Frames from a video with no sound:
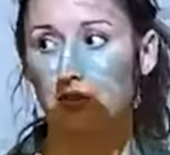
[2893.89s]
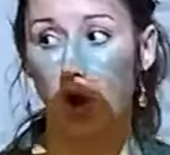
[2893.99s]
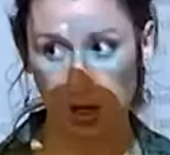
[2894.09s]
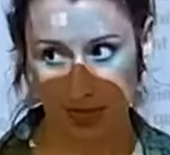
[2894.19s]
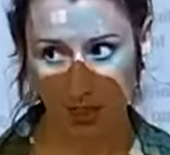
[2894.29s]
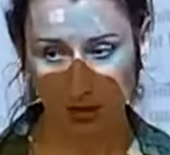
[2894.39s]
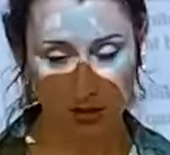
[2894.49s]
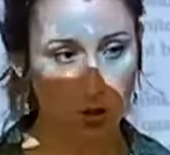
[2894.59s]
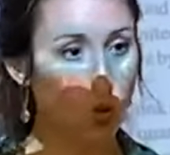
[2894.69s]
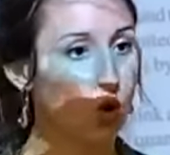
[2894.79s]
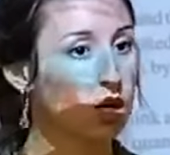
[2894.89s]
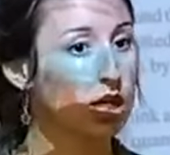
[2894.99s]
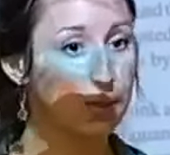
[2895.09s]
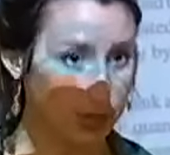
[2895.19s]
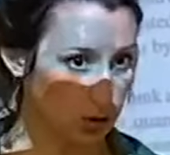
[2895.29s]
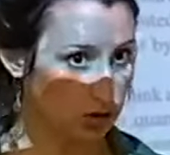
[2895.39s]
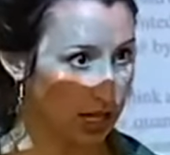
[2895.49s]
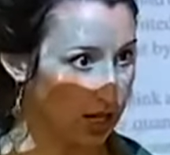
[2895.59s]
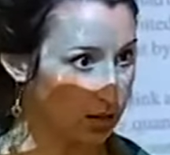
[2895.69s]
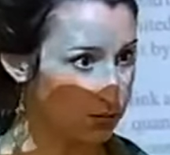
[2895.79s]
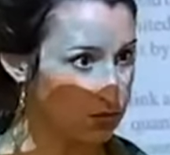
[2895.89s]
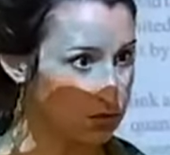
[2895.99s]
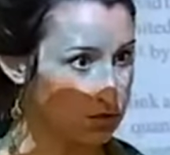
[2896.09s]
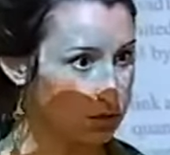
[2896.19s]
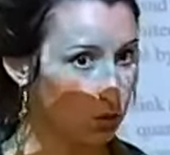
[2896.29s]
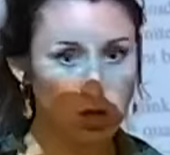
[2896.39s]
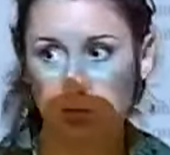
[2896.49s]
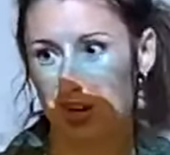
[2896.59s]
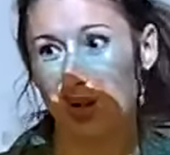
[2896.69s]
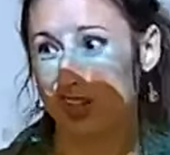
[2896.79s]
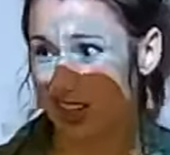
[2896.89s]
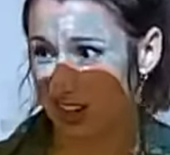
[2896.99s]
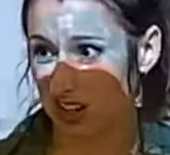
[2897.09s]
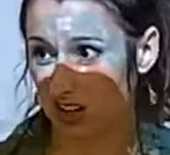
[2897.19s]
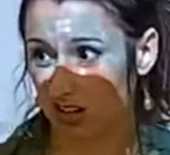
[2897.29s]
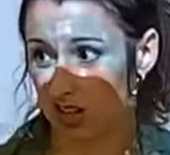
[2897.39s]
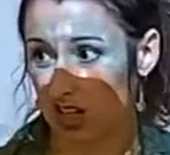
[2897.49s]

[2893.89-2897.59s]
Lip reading: farming or chemical names, what are you probably going to do?